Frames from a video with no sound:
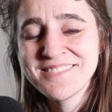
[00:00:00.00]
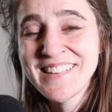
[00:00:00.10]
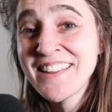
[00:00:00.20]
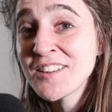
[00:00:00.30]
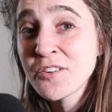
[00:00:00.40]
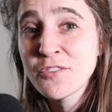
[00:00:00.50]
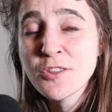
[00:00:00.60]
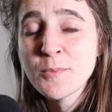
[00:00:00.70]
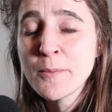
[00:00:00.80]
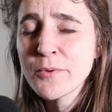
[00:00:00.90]
And look for
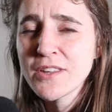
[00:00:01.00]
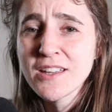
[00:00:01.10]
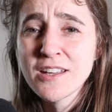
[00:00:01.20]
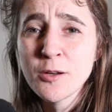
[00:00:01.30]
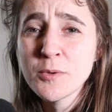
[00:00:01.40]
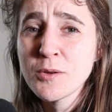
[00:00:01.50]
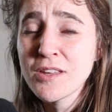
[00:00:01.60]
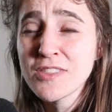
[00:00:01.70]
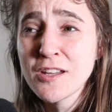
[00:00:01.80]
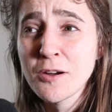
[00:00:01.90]
the people that can help you
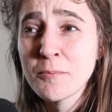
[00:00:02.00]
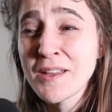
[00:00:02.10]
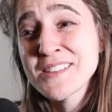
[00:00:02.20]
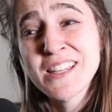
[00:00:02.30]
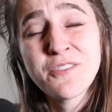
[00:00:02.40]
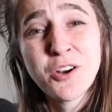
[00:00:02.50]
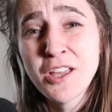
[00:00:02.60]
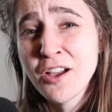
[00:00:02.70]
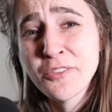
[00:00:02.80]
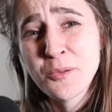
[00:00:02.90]
get there because they've already
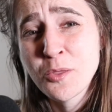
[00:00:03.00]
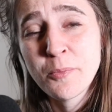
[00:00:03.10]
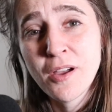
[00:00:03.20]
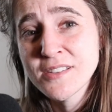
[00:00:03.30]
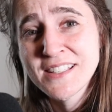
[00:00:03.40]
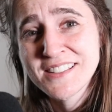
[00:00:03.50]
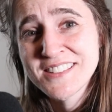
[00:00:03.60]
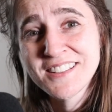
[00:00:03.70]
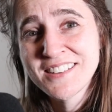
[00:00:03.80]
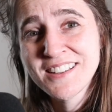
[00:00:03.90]
gone through the
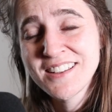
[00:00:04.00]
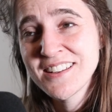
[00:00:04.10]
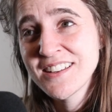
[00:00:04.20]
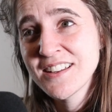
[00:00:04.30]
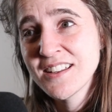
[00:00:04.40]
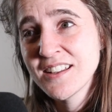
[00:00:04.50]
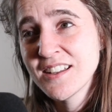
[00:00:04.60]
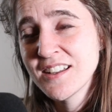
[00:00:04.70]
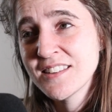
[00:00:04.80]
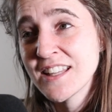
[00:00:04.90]
process.
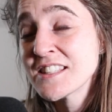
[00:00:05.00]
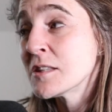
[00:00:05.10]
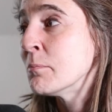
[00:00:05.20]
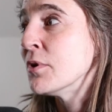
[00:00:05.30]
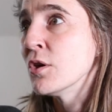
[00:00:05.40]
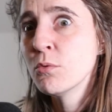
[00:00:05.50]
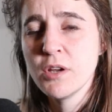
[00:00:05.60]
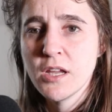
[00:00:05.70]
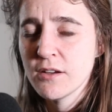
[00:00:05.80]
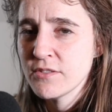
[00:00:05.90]
That's the
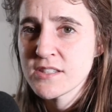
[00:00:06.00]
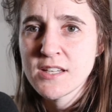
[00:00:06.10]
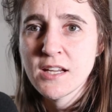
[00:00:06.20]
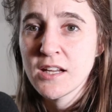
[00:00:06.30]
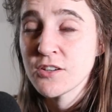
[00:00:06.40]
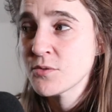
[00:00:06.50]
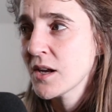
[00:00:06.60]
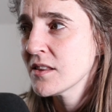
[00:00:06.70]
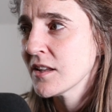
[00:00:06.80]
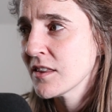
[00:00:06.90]
beauty of this day and age,
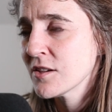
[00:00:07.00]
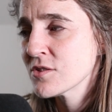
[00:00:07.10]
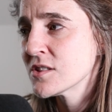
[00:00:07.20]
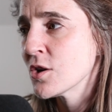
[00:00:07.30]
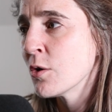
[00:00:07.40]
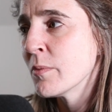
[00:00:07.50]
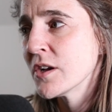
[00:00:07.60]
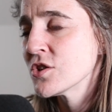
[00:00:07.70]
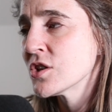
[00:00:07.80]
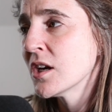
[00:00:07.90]
right? Like there's so
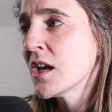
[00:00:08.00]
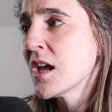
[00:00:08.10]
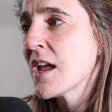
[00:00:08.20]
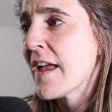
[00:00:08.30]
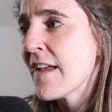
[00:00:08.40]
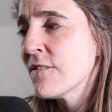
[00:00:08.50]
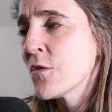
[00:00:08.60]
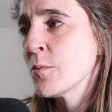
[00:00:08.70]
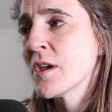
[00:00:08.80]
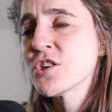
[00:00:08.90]
much
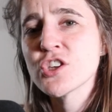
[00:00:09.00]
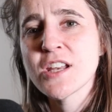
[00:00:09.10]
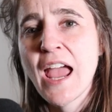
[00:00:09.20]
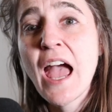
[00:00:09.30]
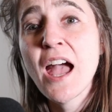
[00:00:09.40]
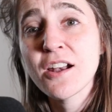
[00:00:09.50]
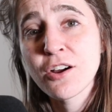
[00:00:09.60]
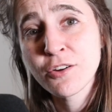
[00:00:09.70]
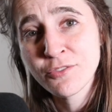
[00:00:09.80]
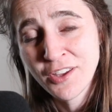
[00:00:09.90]
information at
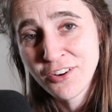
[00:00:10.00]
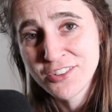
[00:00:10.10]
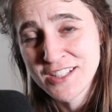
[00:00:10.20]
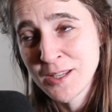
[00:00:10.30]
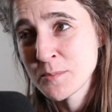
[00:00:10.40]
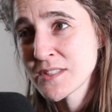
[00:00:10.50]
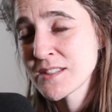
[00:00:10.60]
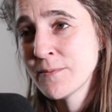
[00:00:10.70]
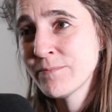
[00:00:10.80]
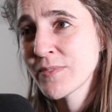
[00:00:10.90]
our fingertips.
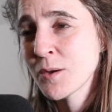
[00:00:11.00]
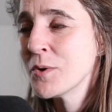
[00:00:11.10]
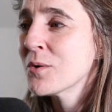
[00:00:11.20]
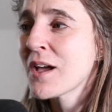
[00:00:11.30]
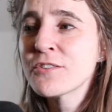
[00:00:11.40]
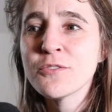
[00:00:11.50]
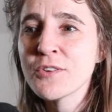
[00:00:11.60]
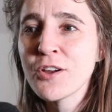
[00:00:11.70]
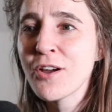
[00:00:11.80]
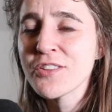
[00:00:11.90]
We don't have to
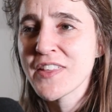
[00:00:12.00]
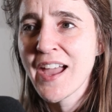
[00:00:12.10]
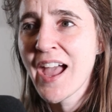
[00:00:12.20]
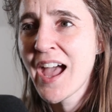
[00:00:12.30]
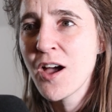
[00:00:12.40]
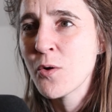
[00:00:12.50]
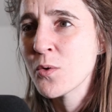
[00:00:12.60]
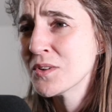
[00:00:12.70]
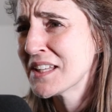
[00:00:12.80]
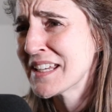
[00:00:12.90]
figure out the
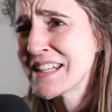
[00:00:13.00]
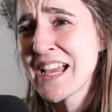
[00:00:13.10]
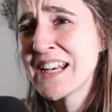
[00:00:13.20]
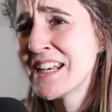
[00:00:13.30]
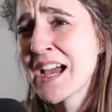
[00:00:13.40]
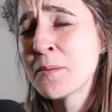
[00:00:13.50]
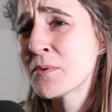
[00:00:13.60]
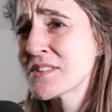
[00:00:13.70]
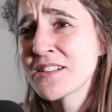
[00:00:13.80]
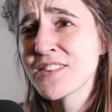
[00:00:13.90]
how. Like
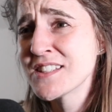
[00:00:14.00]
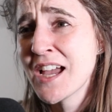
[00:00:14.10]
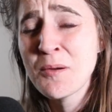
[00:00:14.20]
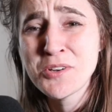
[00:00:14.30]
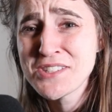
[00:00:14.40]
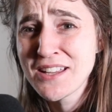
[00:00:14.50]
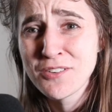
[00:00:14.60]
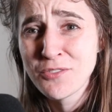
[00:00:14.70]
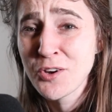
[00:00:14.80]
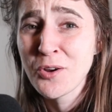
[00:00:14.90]
99% of the time, we just have
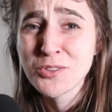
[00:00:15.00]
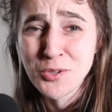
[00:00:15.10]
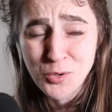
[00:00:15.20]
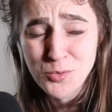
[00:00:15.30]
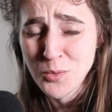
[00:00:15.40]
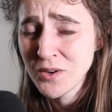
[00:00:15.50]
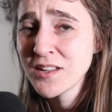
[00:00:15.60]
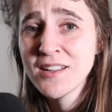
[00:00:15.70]
to figure out the who.